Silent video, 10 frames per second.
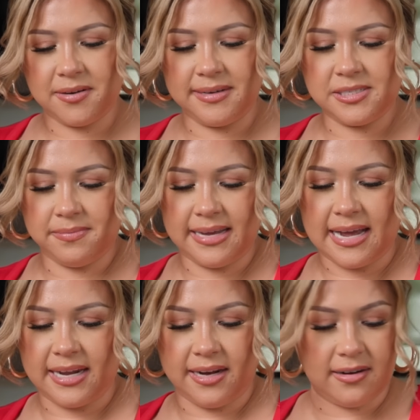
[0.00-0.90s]
going to be
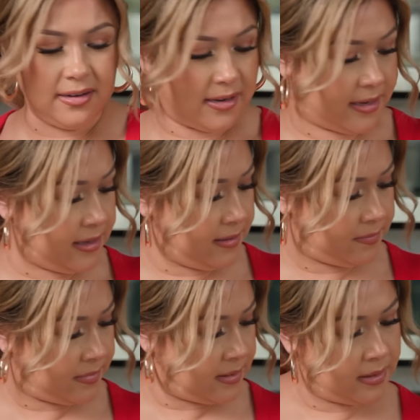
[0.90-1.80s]
adding our lard.
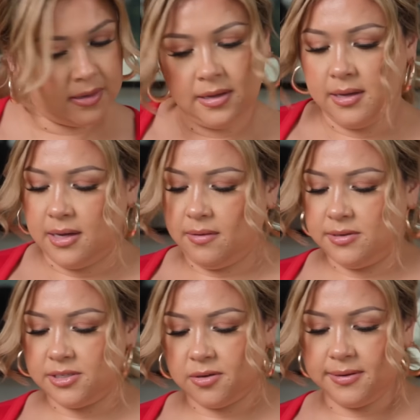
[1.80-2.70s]
And we're
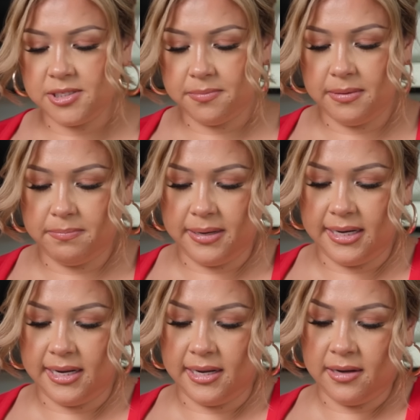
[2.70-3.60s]
just going to be
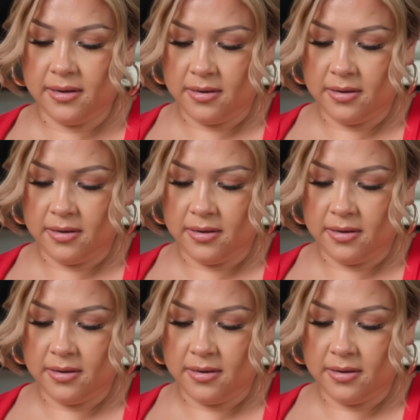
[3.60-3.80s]
beating